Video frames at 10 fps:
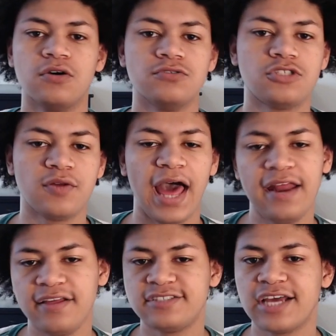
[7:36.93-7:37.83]
So that
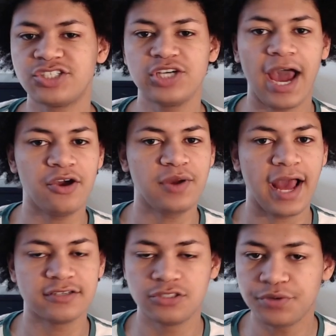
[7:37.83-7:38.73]
is essentially how you
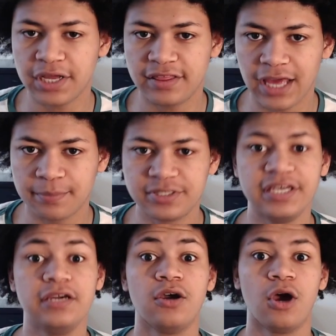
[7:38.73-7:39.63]
guys do get the M
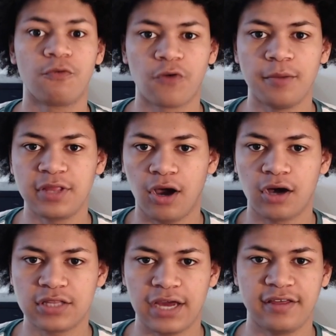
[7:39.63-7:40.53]
T from the
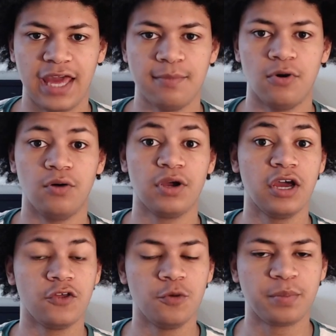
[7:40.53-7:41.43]
online game mode.
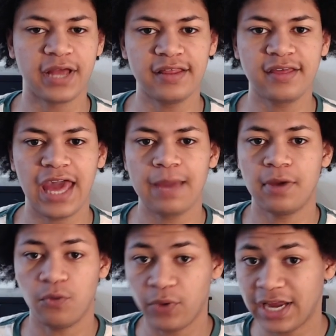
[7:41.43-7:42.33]
You play the game,
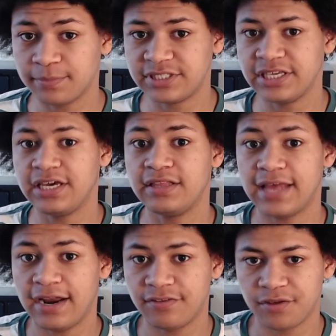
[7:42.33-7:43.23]
win M T,
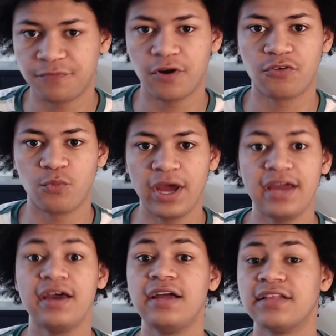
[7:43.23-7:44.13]
that is the first
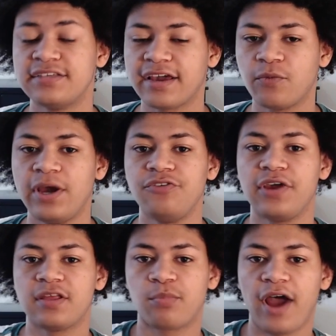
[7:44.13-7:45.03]
way. The second way is you
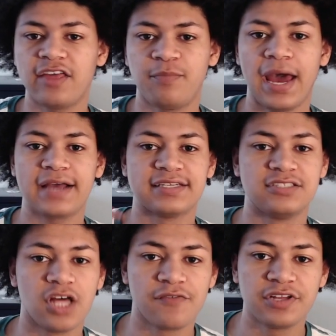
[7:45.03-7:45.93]
get the prize packs and
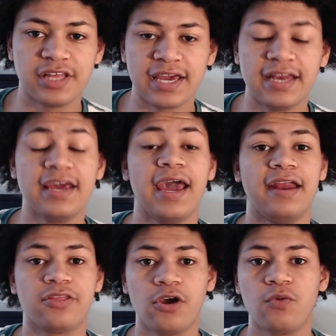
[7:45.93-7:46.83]
sell everything in it. And
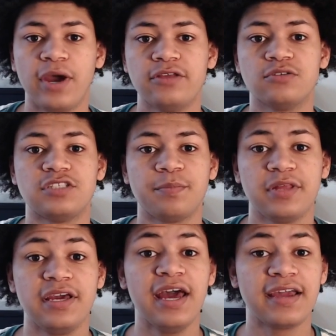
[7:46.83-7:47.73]
the third way is just
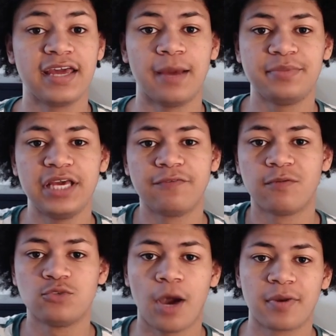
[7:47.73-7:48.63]
simply get M T
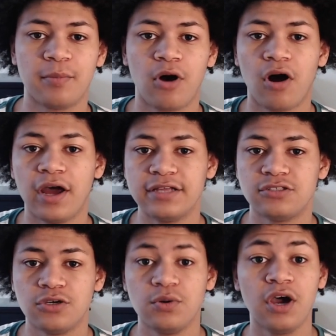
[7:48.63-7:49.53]
from dropping the ball
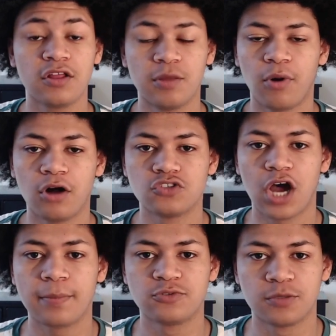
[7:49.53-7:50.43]
into the ball
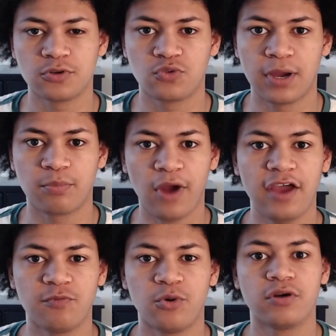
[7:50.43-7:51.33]
drop Triple Threat
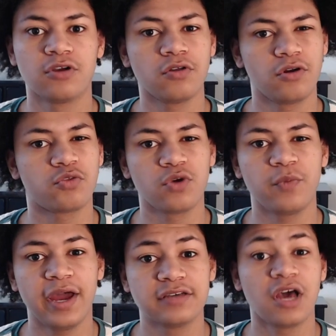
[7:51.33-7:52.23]
prize board. Those are the three
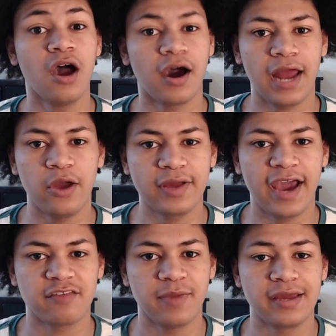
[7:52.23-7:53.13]
ways on how you
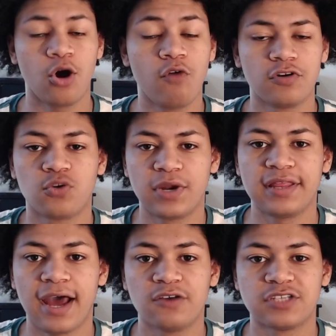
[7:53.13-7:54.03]
guys make over twenty
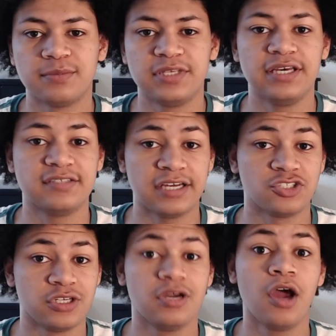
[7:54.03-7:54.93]
thousand M T
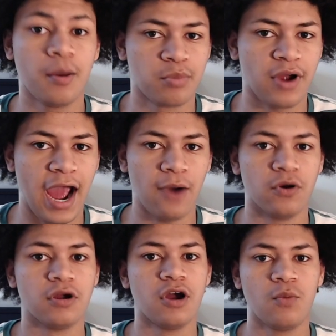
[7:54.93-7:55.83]
essentially per
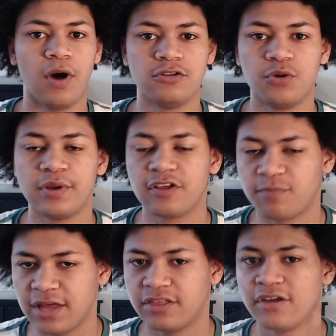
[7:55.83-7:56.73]
hour while doing this
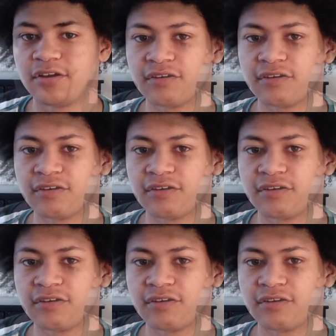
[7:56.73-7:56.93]
method.